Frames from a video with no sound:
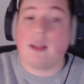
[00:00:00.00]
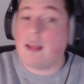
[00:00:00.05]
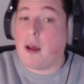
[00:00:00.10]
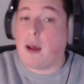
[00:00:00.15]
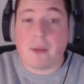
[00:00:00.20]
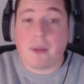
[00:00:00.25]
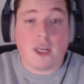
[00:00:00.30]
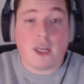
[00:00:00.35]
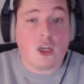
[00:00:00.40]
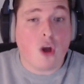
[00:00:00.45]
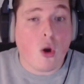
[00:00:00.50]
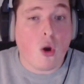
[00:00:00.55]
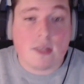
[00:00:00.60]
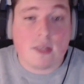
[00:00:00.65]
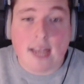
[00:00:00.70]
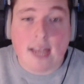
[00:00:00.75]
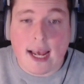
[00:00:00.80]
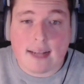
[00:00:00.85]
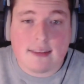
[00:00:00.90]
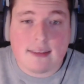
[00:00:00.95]
There'll be no
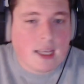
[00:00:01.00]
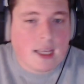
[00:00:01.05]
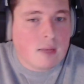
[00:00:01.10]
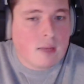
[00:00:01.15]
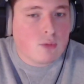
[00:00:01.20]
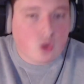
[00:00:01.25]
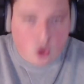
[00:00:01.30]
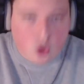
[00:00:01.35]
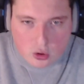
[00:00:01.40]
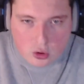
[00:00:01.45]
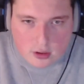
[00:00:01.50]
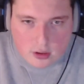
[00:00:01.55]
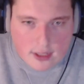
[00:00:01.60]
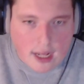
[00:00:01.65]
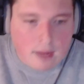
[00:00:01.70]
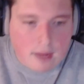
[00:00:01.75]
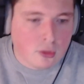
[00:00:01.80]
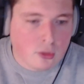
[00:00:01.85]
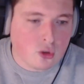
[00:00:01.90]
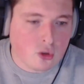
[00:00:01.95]
tag teams or
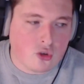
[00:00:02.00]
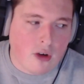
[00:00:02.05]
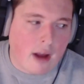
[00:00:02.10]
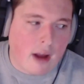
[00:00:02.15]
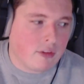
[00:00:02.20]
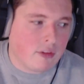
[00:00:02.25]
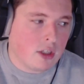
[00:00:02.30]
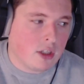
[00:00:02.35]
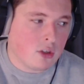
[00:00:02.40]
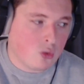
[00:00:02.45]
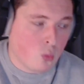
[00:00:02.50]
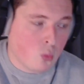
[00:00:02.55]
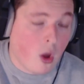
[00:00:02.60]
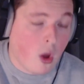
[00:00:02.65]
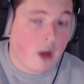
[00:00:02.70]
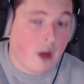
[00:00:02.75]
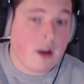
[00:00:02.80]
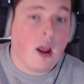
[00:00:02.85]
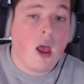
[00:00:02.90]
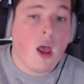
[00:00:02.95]
stables drafted as
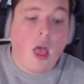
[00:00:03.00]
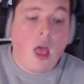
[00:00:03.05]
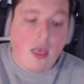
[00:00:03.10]
one.